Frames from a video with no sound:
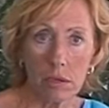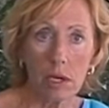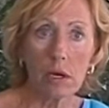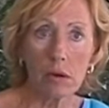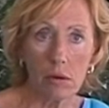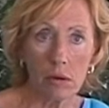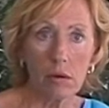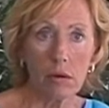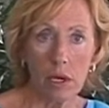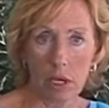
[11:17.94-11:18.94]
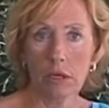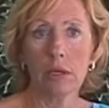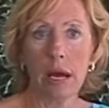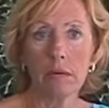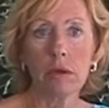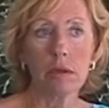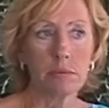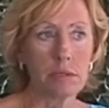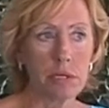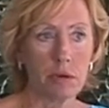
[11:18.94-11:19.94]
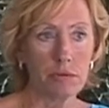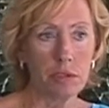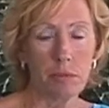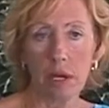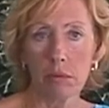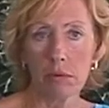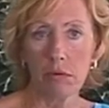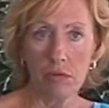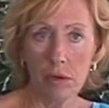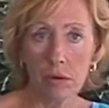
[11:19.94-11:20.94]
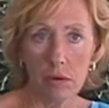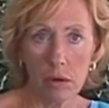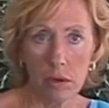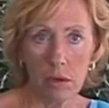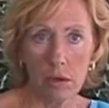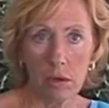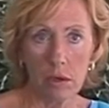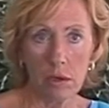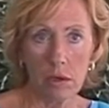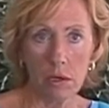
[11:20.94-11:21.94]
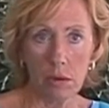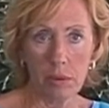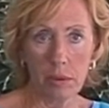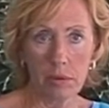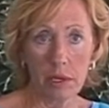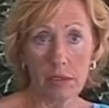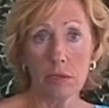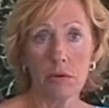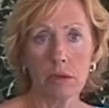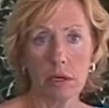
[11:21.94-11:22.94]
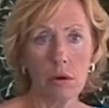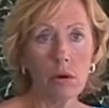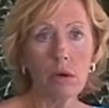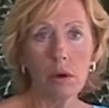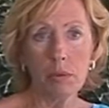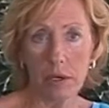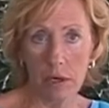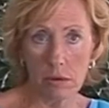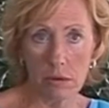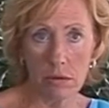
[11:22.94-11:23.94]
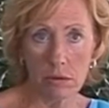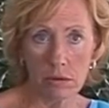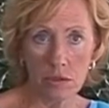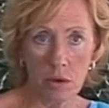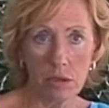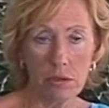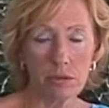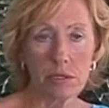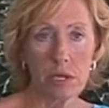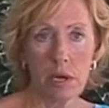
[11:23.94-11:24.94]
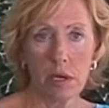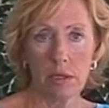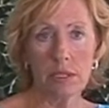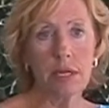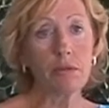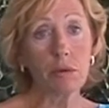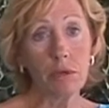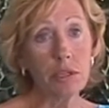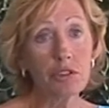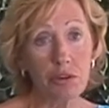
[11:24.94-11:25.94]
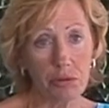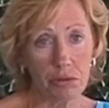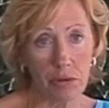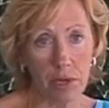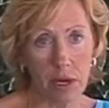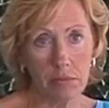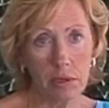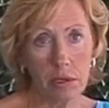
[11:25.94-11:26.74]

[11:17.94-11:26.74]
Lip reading: Yeah. And allowing themselves to be able to feel. People that don't get caught up in alcohol and drug use, that's never an issue for them.